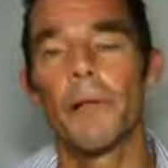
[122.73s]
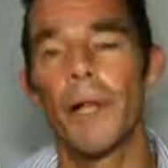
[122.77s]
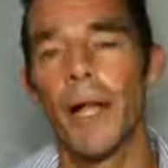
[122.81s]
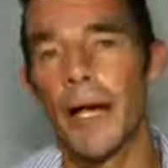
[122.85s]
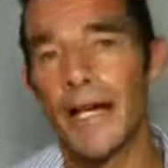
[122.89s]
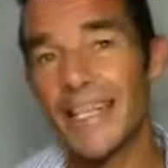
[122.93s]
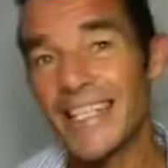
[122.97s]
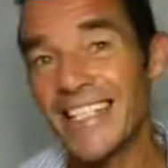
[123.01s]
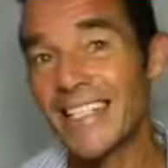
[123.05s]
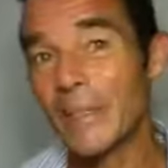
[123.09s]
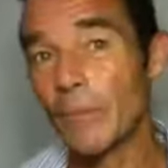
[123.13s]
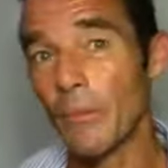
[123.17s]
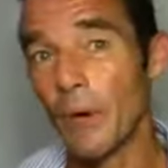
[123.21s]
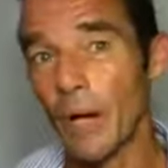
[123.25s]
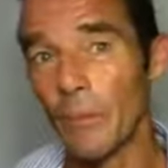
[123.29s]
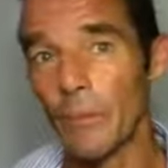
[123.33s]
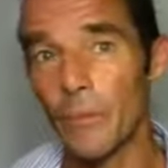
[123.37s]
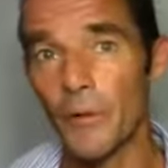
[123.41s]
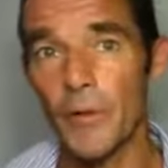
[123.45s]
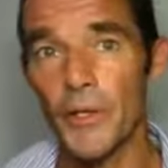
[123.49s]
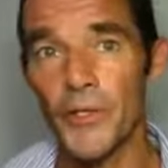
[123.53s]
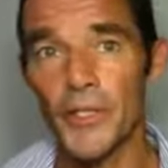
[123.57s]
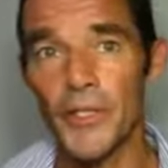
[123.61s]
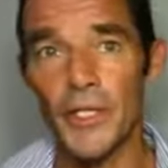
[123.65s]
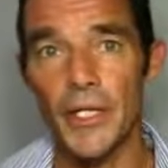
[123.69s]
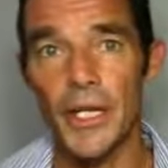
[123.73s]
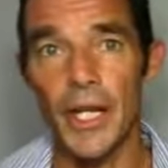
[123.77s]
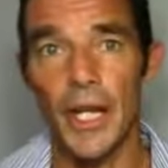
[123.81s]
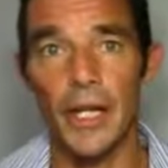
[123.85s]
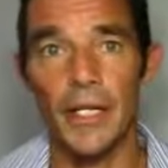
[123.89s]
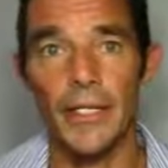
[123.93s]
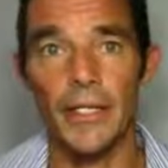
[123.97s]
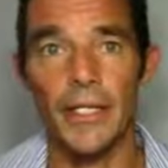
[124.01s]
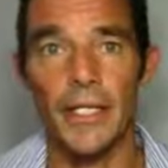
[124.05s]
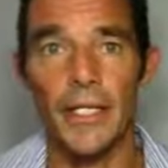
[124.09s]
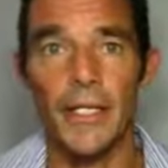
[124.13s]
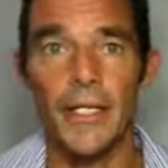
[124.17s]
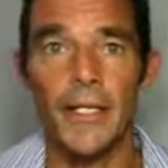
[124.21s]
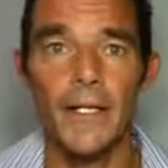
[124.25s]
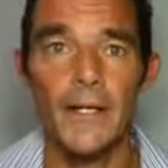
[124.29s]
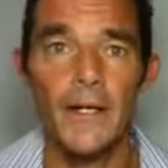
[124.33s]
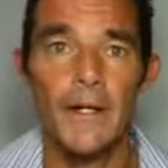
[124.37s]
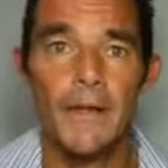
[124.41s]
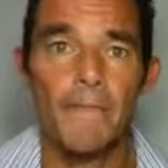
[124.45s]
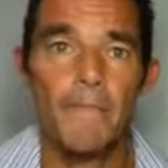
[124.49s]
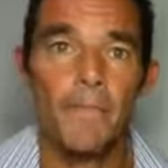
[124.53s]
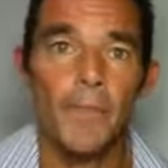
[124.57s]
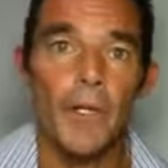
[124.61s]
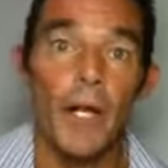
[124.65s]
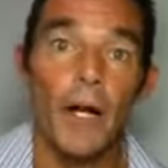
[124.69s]
place in my personality,
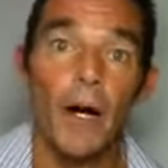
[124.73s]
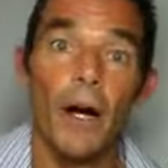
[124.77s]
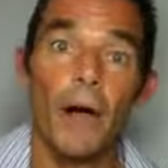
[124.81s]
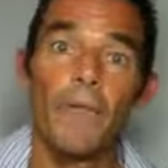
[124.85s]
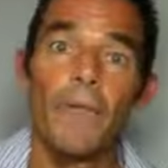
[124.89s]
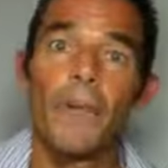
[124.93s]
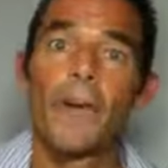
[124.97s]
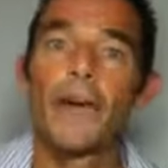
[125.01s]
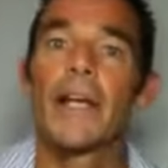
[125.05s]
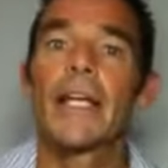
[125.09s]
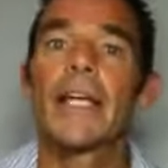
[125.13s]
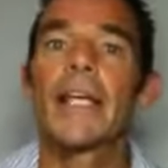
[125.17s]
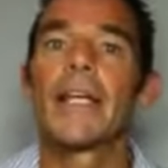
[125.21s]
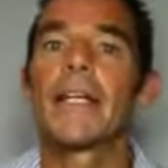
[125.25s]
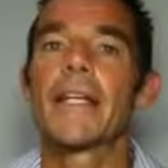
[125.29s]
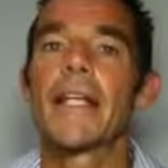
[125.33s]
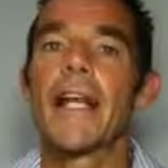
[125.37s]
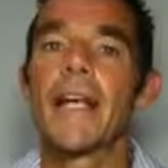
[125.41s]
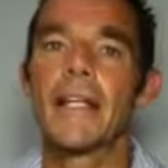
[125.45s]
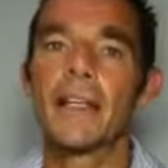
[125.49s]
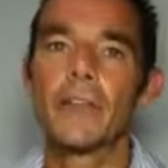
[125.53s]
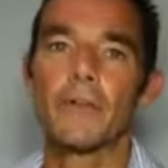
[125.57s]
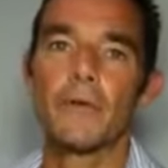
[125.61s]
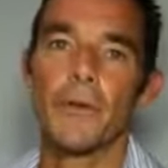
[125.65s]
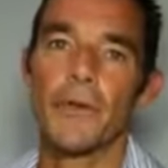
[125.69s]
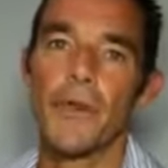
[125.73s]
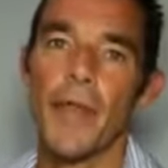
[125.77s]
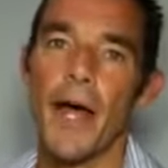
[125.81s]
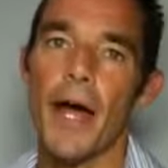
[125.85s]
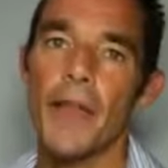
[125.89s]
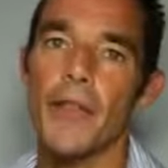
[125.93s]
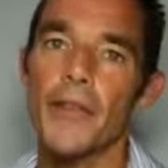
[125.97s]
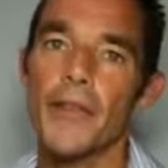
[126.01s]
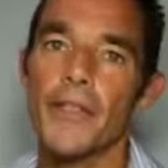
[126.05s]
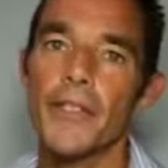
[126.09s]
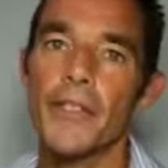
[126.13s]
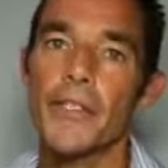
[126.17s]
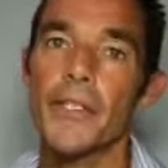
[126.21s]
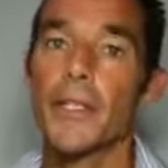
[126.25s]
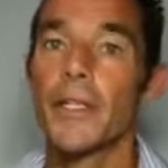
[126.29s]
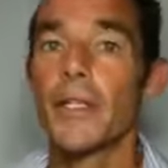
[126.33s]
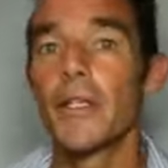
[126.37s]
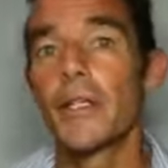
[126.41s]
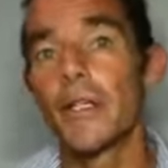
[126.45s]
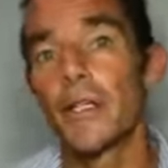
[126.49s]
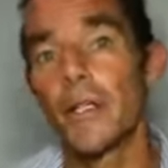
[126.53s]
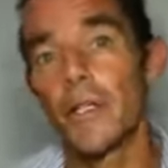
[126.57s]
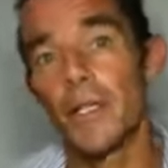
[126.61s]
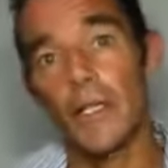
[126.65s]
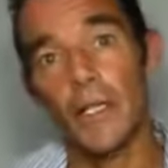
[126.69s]
I'm very connected with others
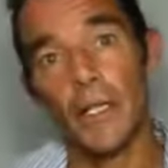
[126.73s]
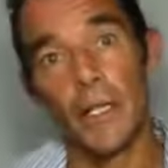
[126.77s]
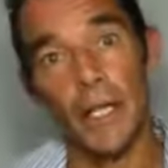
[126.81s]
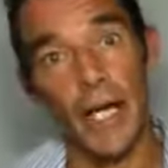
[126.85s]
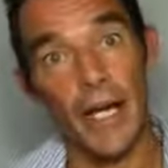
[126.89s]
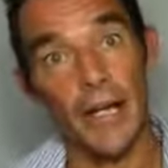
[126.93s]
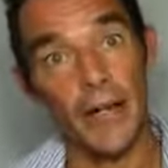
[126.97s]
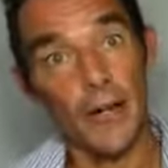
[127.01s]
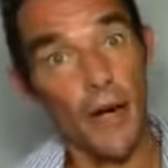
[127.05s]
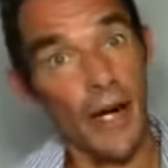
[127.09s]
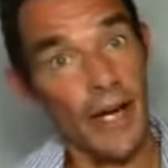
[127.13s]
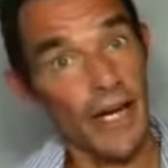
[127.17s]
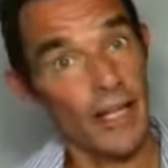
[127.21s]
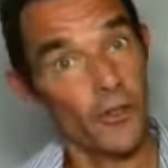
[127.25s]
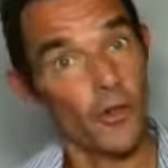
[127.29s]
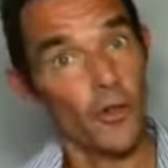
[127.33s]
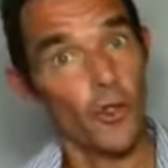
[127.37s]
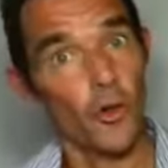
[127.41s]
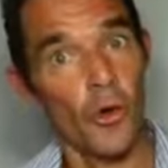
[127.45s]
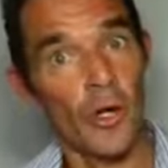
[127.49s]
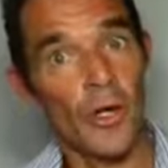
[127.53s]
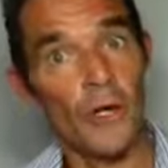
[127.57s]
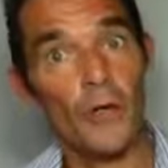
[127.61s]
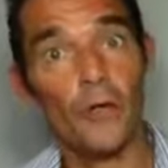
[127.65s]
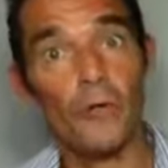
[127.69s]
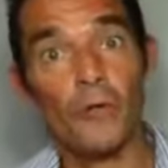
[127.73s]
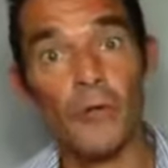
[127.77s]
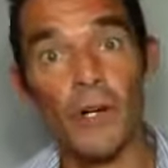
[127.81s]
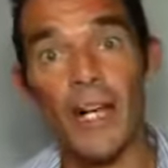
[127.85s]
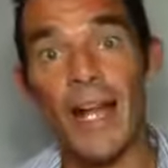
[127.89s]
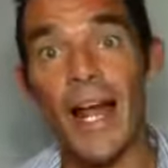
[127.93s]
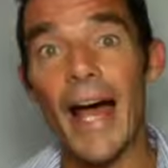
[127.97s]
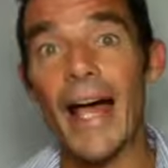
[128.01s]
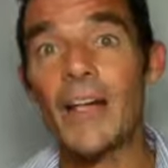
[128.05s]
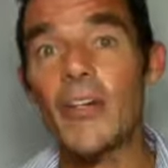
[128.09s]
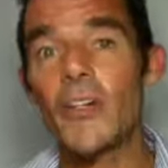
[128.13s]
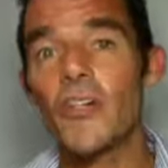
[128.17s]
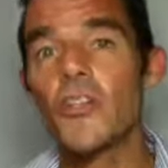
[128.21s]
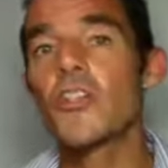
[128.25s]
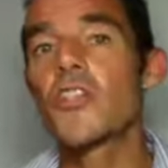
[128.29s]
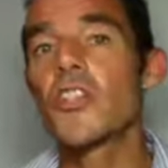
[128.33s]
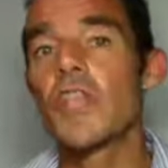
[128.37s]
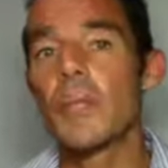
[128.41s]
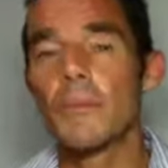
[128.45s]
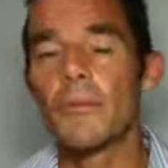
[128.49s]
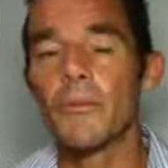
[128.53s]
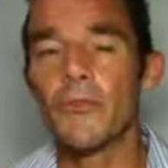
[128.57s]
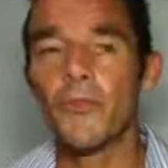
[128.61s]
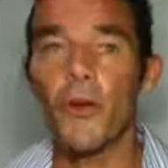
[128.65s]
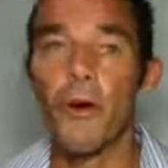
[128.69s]
and I enjoy good
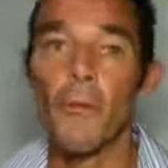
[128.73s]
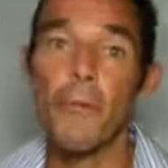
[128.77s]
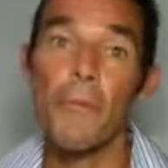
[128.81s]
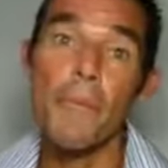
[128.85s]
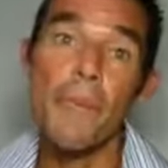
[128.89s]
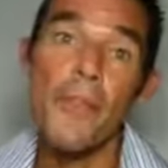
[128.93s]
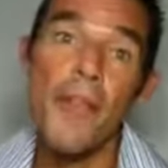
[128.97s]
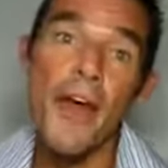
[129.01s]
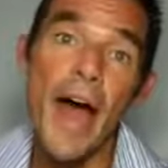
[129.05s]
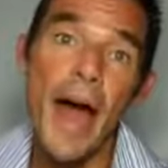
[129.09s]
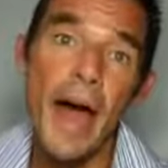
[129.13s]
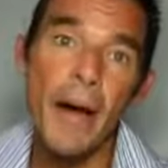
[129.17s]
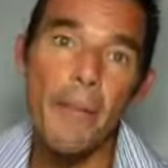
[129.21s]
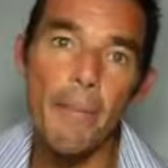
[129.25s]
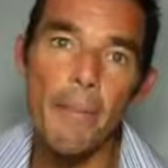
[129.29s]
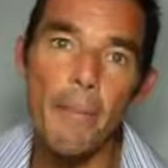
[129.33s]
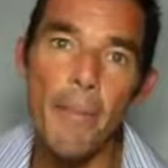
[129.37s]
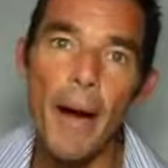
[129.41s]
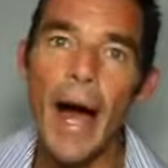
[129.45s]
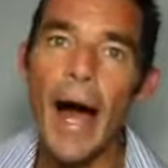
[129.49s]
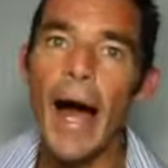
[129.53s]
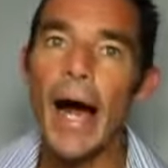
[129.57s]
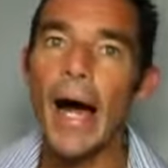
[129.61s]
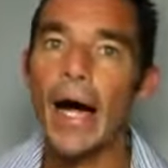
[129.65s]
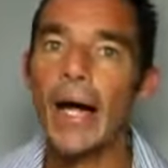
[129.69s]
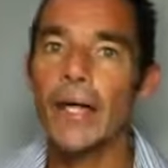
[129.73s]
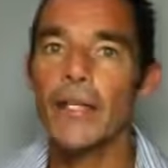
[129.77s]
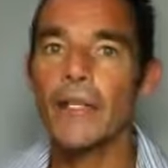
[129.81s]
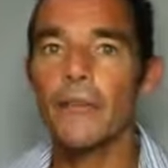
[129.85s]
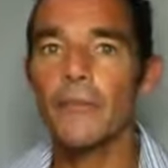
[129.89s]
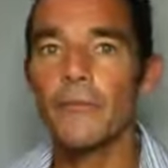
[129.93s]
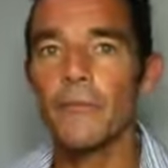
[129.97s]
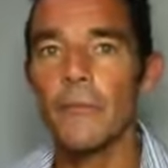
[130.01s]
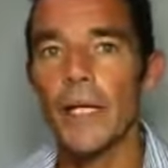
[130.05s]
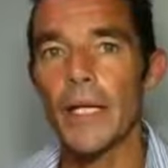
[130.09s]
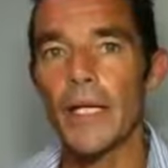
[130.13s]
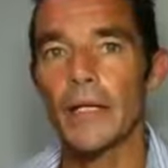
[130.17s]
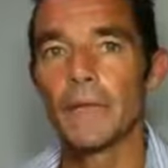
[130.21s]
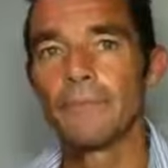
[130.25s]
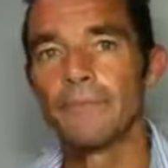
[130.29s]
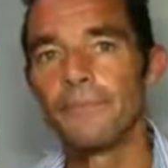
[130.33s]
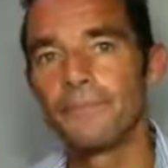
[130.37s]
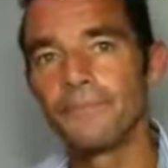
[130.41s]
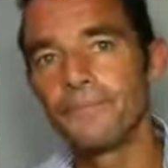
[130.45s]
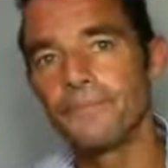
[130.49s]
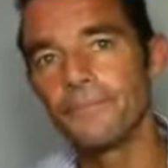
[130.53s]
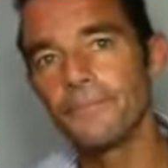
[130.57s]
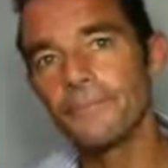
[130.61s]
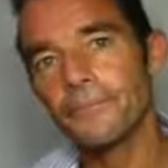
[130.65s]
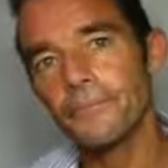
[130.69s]
relationships from that part of me.
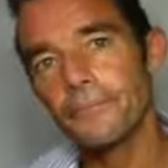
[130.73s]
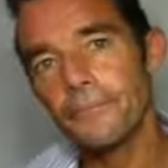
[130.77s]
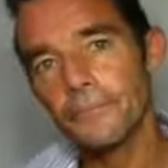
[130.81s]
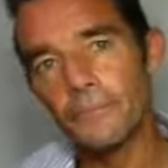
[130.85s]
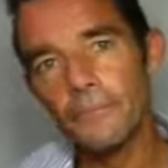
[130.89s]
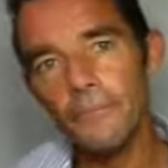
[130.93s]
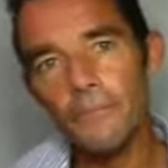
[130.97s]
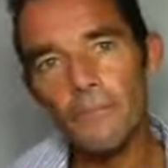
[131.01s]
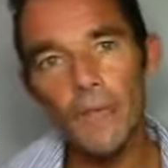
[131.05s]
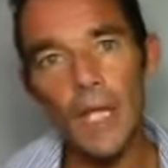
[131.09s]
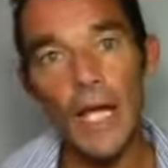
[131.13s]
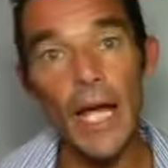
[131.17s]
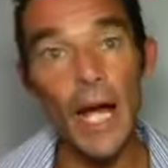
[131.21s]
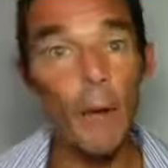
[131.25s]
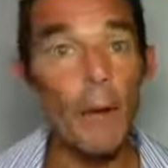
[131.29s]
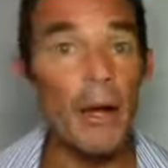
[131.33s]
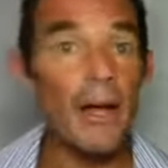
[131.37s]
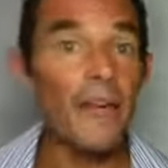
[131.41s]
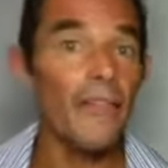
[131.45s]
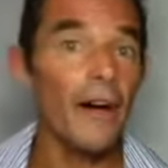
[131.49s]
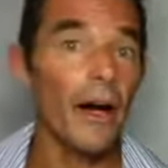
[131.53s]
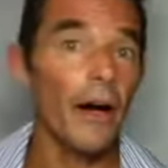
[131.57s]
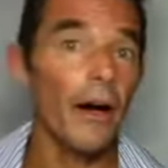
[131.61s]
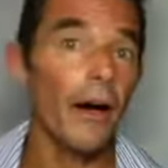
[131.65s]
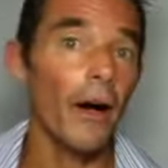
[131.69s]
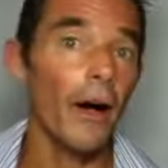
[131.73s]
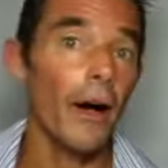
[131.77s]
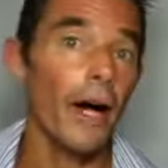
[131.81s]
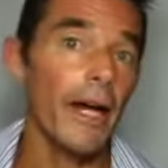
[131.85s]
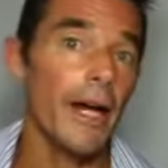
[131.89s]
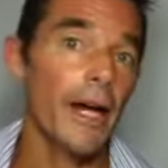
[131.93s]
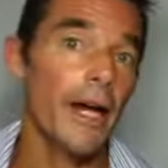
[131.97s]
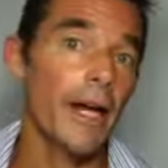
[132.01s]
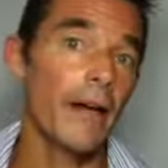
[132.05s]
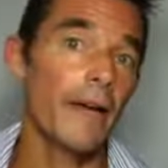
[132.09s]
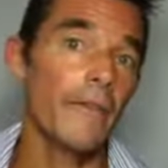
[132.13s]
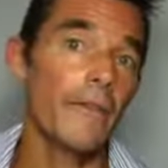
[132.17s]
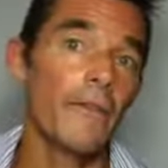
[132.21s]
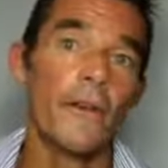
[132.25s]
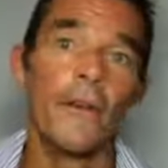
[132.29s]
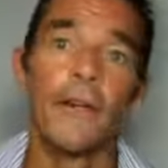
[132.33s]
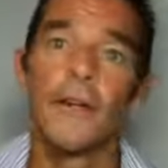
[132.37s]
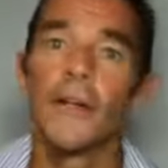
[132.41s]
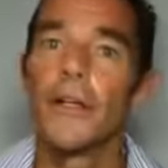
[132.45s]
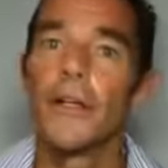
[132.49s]
However, I have